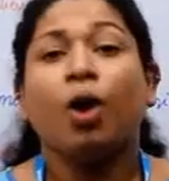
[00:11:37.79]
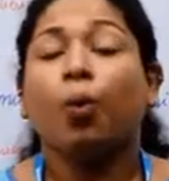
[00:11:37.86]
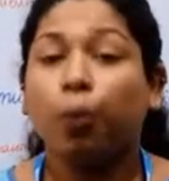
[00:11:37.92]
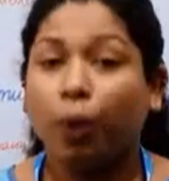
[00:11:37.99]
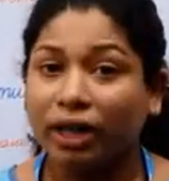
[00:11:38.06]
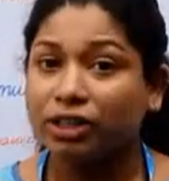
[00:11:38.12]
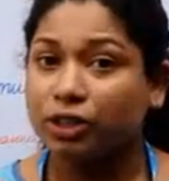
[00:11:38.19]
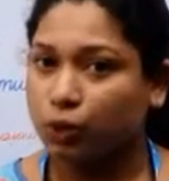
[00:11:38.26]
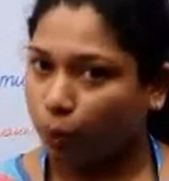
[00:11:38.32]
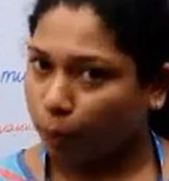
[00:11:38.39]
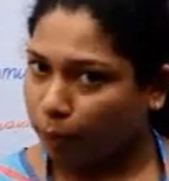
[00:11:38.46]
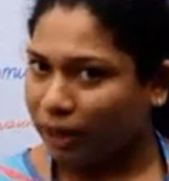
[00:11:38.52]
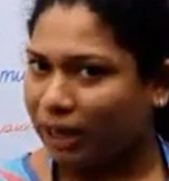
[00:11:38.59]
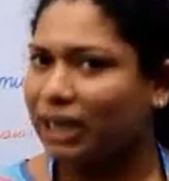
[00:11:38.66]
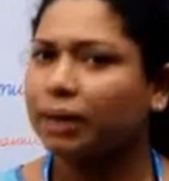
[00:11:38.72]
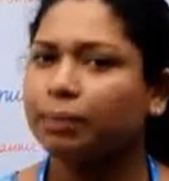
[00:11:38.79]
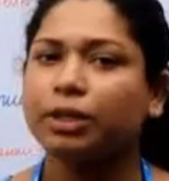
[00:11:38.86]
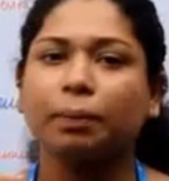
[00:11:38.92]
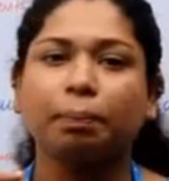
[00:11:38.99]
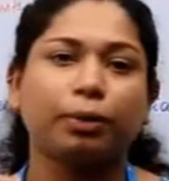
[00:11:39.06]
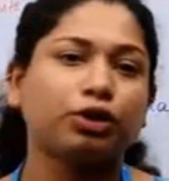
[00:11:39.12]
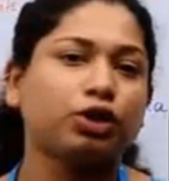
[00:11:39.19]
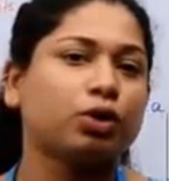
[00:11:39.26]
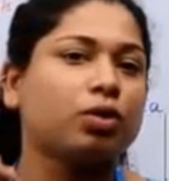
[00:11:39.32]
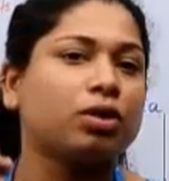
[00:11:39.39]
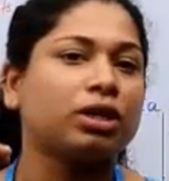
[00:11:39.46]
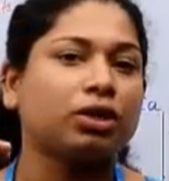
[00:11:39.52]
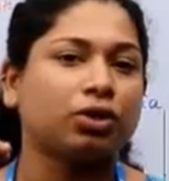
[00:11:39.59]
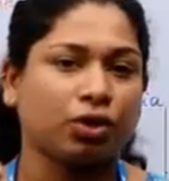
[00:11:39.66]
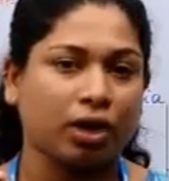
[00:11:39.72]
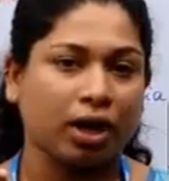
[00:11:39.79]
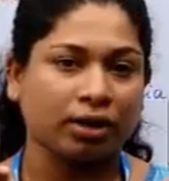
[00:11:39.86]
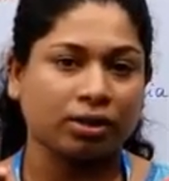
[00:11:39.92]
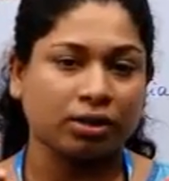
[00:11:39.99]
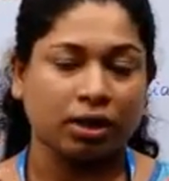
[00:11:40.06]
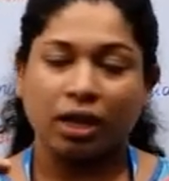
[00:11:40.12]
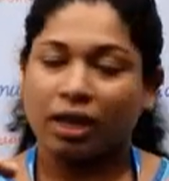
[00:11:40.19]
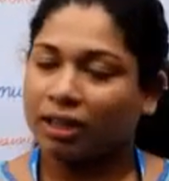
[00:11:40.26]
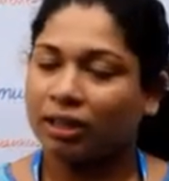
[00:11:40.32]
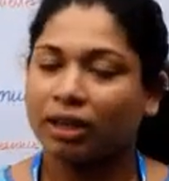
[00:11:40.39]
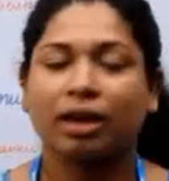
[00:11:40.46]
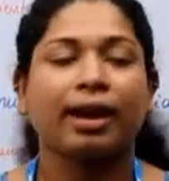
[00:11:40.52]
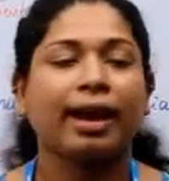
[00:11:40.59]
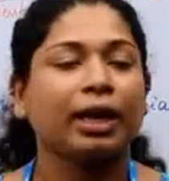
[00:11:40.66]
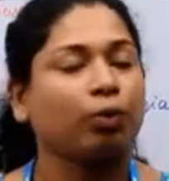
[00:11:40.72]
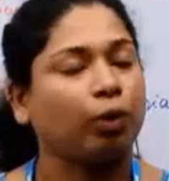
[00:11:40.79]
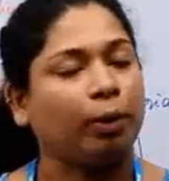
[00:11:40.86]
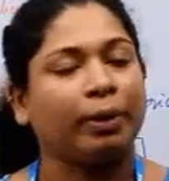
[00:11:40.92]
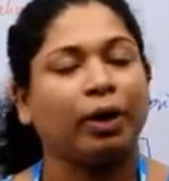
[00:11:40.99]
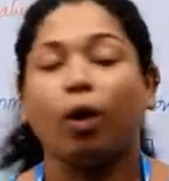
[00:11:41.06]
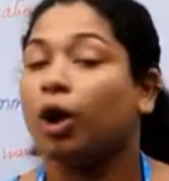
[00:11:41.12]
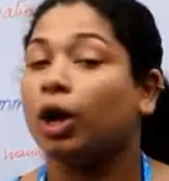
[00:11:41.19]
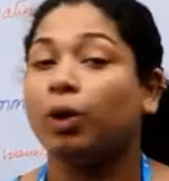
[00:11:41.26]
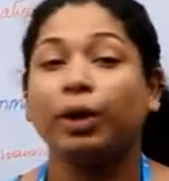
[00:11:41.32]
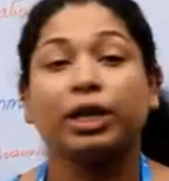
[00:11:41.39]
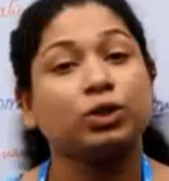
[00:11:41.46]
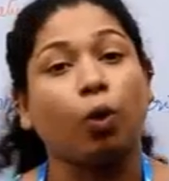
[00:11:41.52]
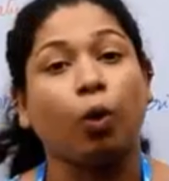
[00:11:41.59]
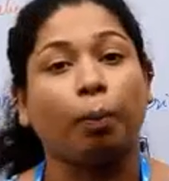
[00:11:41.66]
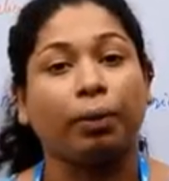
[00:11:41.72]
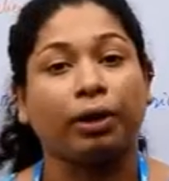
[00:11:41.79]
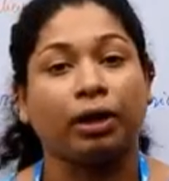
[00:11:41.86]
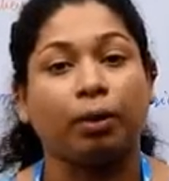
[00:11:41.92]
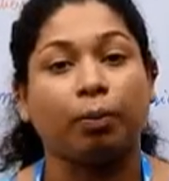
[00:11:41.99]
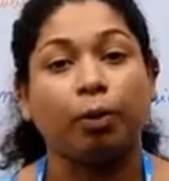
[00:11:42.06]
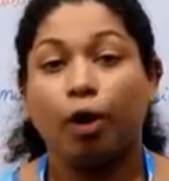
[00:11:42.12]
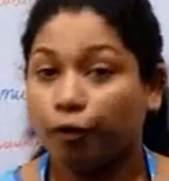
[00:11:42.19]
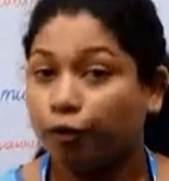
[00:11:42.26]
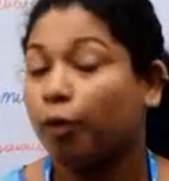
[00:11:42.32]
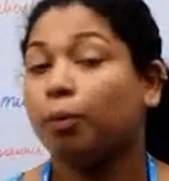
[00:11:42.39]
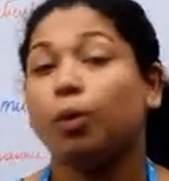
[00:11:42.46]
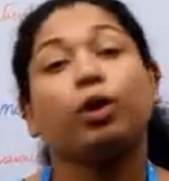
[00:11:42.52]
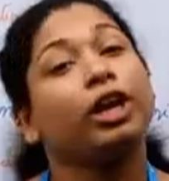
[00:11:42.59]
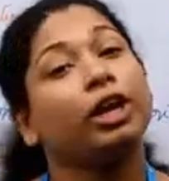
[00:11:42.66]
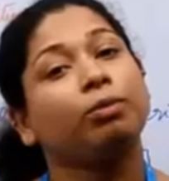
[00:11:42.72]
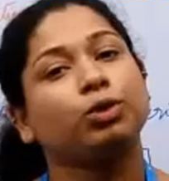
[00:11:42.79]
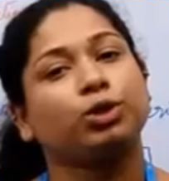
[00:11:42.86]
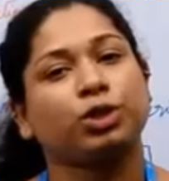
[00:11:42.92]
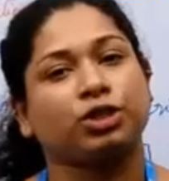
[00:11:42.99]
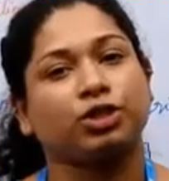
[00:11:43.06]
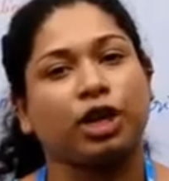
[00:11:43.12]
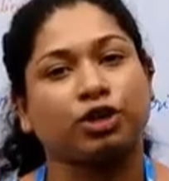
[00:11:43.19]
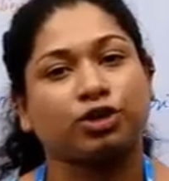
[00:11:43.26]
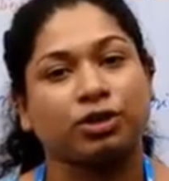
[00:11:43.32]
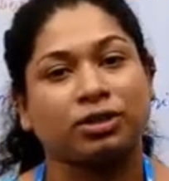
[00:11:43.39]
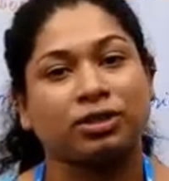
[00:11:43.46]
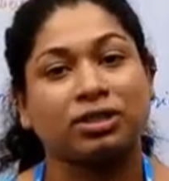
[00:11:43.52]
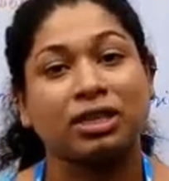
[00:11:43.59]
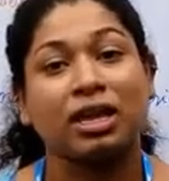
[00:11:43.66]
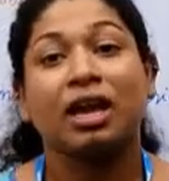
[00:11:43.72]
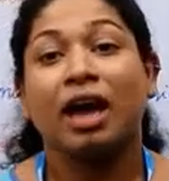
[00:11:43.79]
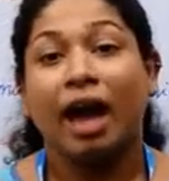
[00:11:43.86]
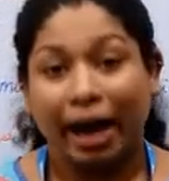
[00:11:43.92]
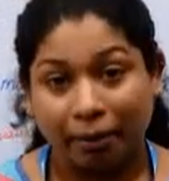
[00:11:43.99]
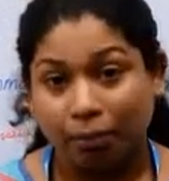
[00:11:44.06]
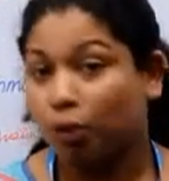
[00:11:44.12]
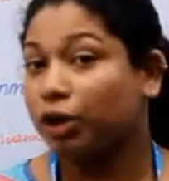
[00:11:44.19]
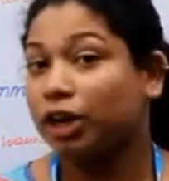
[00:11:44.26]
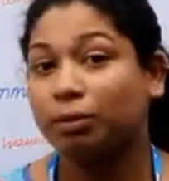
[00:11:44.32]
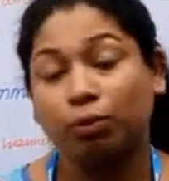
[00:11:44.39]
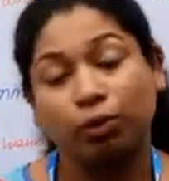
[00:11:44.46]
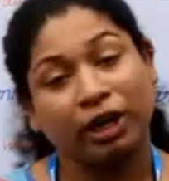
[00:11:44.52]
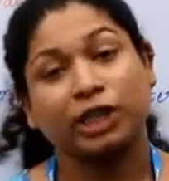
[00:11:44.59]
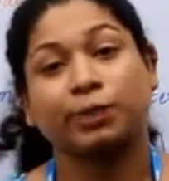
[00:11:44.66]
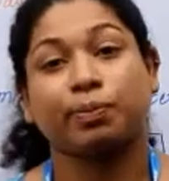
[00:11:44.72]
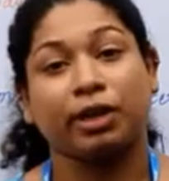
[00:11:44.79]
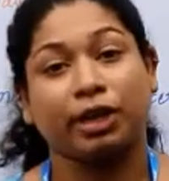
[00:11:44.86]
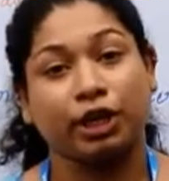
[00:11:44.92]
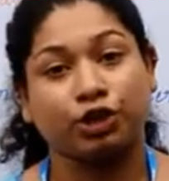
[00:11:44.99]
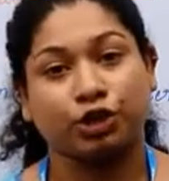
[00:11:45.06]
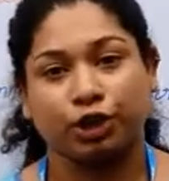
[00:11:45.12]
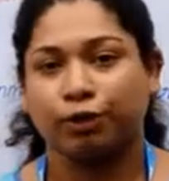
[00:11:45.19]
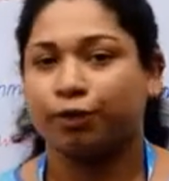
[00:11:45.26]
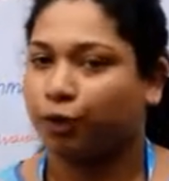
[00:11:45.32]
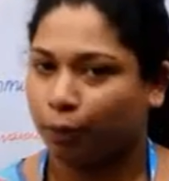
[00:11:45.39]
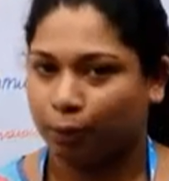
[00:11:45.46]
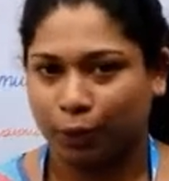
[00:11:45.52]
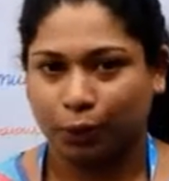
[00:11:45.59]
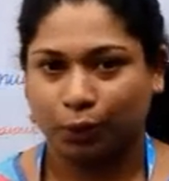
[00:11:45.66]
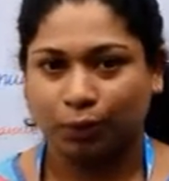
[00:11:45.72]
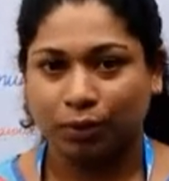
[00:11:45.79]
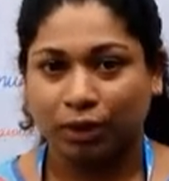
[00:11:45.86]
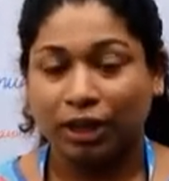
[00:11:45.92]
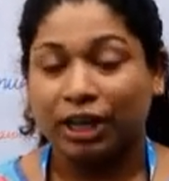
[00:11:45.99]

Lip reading: Once you build up that particular trust, the client will be always open up for more and more suggestions and more explanation from you.